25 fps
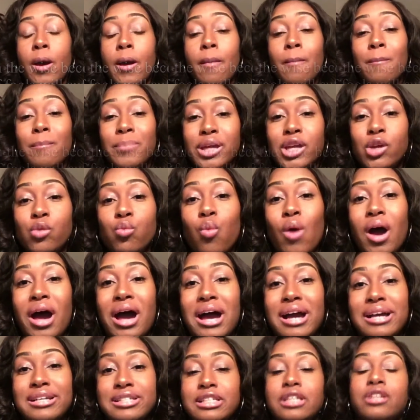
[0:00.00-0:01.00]
be
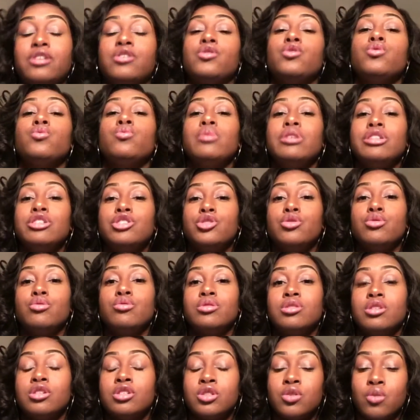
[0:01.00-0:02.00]
wise in who we choose
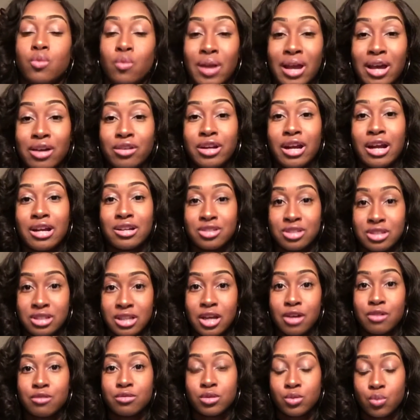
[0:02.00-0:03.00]
to surround
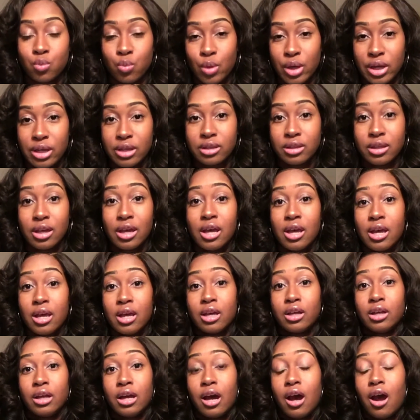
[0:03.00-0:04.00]
ourselves with.
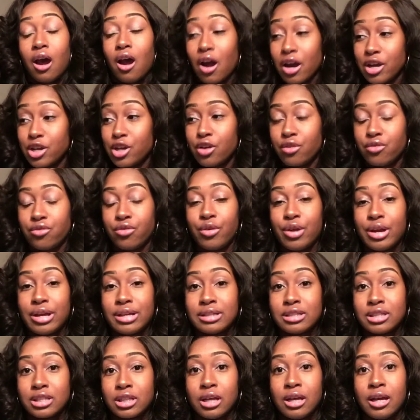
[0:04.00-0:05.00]
Are your
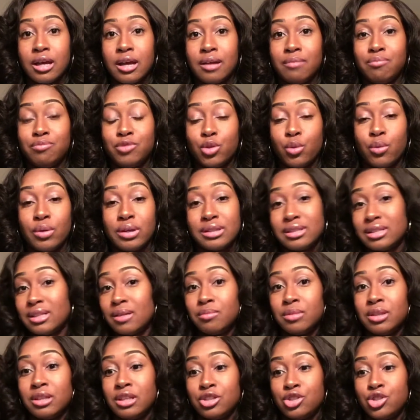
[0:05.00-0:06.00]
friends doing
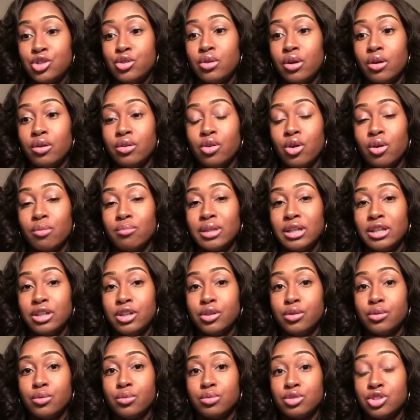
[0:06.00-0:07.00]
something that you don't normally
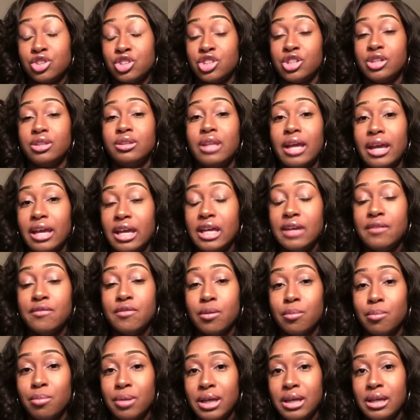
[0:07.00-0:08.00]
do? Should they
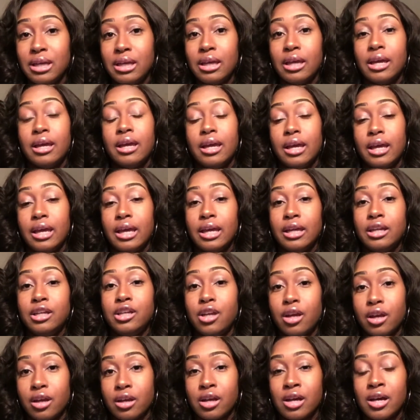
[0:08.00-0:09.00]
even be in
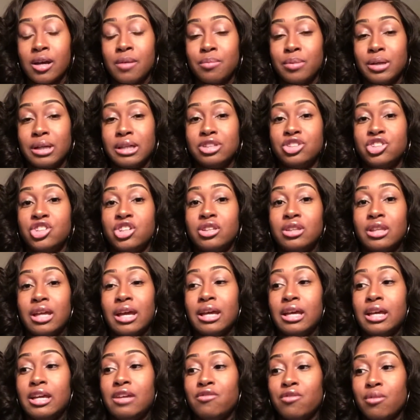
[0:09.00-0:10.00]
your company? Should they
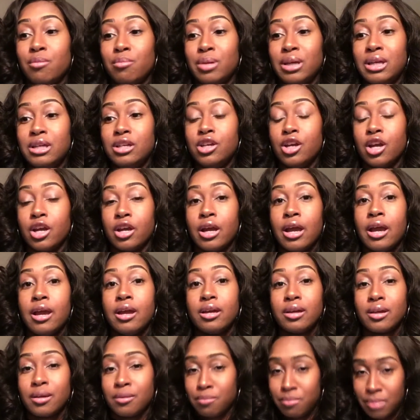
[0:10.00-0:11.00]
even be your
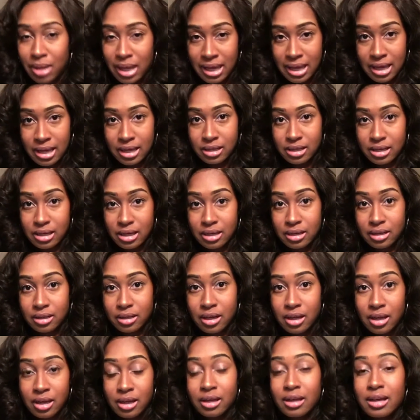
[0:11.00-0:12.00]
companion?
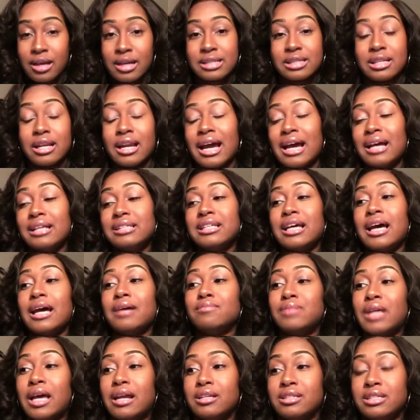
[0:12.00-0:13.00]
Because 9
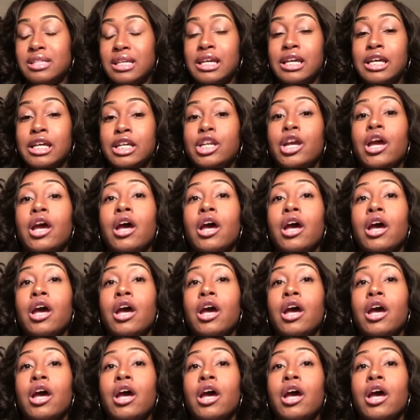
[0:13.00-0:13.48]
times out of 10,